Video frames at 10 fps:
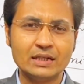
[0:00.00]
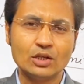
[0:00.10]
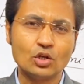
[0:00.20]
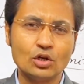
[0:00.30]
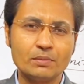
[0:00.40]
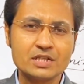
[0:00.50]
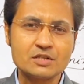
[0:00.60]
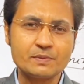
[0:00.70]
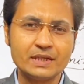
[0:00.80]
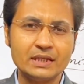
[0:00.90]
Law
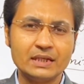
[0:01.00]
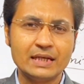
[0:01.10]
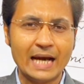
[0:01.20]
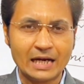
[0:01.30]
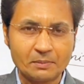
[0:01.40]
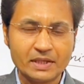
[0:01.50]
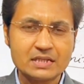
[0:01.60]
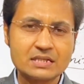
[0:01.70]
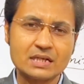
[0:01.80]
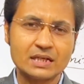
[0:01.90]
must be
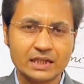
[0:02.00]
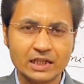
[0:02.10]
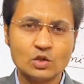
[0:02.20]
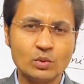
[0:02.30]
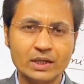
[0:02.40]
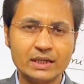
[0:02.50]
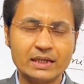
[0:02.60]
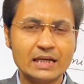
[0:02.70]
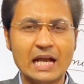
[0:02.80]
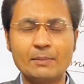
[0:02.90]
administered equally
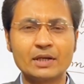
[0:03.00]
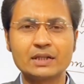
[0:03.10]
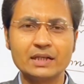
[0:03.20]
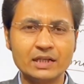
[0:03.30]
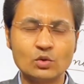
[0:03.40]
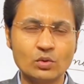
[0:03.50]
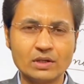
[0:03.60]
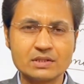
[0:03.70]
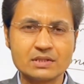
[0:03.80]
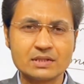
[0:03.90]
among the
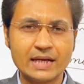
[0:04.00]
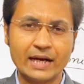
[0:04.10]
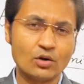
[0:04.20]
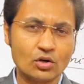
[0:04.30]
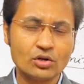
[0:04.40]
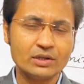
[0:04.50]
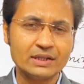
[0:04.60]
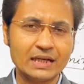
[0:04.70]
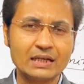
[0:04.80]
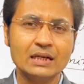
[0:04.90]
equals. And not only
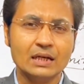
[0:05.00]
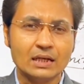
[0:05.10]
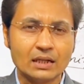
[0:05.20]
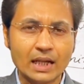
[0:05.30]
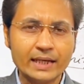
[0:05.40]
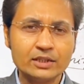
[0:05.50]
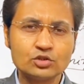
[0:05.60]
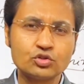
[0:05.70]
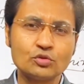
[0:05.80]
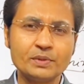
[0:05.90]
that, like
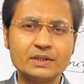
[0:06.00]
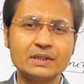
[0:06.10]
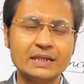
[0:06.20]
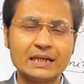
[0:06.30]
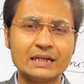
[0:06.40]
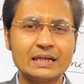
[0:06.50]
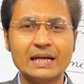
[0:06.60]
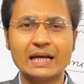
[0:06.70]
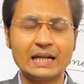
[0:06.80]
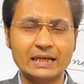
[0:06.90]
should be
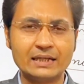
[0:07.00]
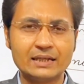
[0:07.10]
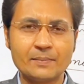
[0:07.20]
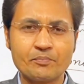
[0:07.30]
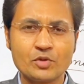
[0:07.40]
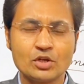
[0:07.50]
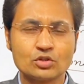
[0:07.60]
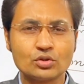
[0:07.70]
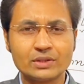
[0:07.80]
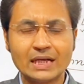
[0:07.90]
treated alike.
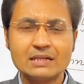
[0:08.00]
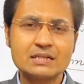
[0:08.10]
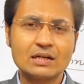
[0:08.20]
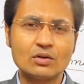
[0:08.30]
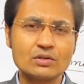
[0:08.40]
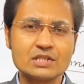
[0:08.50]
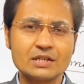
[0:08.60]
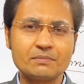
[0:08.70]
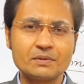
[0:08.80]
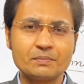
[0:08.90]
So that is the
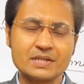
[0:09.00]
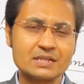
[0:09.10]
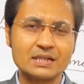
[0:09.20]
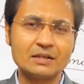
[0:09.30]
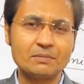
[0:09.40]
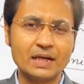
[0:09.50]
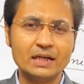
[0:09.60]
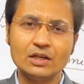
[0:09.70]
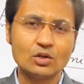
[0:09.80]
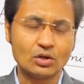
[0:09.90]
concept prescribed by
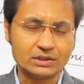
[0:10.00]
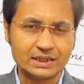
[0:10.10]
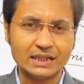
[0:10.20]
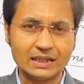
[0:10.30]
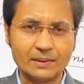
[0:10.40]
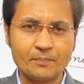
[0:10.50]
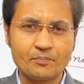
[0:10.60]
Lord Jennings.